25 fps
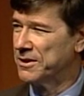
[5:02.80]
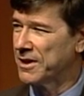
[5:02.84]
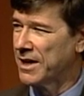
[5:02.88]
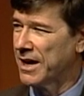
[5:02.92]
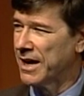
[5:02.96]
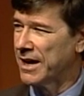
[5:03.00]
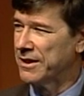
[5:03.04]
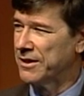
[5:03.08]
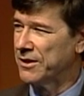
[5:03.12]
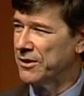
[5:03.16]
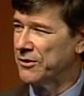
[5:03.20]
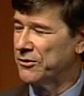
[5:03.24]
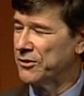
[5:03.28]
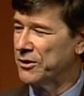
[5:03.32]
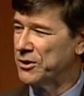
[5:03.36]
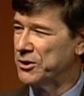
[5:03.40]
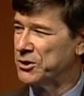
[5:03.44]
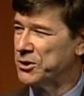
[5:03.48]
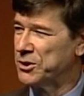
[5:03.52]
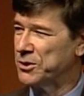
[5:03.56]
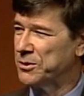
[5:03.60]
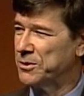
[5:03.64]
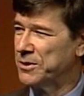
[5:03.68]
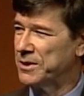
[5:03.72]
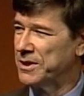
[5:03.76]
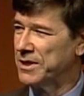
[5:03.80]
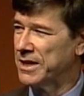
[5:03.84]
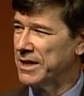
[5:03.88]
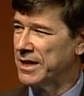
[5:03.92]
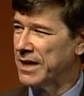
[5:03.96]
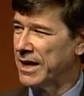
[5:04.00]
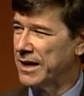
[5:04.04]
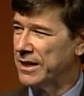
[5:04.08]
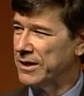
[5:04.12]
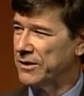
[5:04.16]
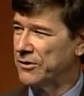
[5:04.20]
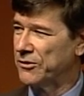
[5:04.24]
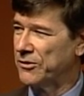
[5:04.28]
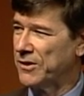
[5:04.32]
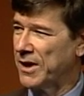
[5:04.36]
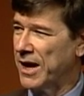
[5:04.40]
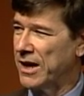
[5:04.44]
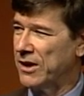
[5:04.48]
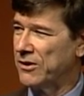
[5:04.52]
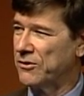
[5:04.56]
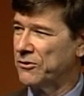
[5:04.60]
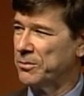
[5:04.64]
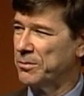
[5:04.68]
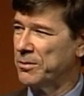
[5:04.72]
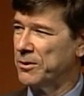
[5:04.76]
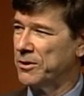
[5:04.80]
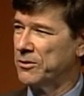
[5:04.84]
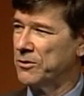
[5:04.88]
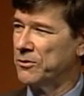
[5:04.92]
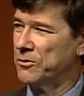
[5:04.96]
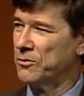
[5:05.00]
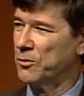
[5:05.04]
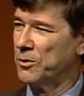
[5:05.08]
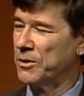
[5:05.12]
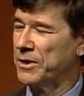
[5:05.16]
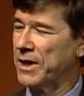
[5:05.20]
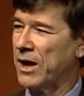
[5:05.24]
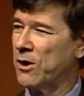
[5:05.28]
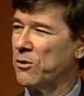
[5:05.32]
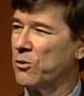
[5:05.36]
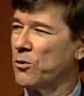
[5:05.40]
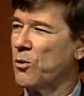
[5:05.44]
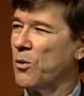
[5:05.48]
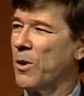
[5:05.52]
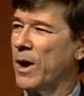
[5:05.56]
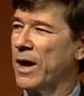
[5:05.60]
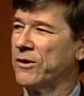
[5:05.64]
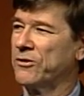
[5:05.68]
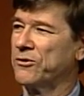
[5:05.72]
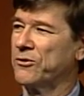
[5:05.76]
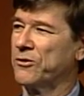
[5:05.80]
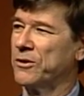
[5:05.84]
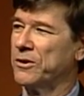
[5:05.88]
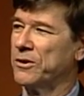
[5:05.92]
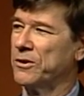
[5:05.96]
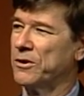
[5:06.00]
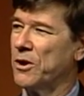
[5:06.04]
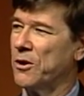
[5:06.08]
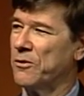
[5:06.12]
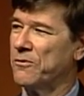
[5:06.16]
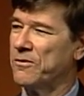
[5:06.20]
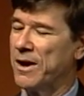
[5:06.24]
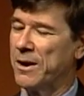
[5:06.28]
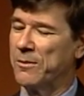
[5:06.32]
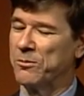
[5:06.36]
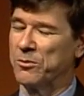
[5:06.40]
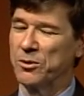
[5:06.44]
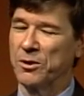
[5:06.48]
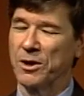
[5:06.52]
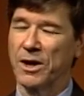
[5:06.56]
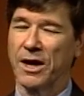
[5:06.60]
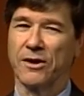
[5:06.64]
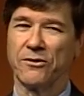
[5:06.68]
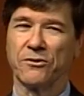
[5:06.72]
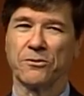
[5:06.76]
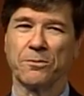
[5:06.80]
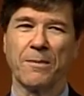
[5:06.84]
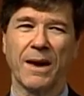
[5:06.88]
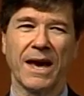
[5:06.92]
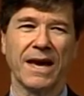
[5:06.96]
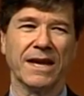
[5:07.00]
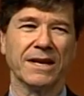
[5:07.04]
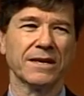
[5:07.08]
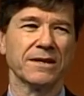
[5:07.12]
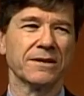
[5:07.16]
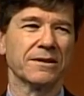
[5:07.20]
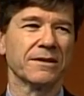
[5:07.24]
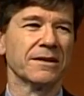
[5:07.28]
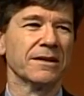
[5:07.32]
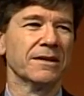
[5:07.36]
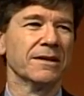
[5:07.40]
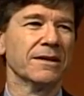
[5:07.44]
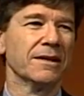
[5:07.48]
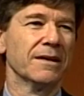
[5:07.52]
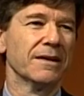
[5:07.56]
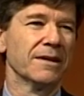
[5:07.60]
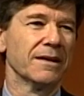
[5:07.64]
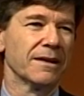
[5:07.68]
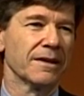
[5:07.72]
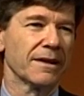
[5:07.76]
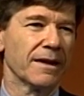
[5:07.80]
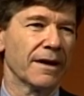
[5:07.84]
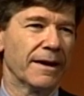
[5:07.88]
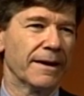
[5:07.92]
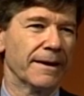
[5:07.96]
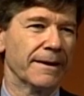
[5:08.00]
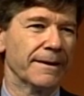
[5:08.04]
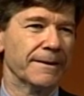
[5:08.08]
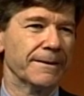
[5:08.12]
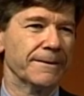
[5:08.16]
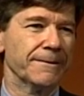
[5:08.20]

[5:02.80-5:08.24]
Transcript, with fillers: on this issue in the United States, but without question, November has made it uh,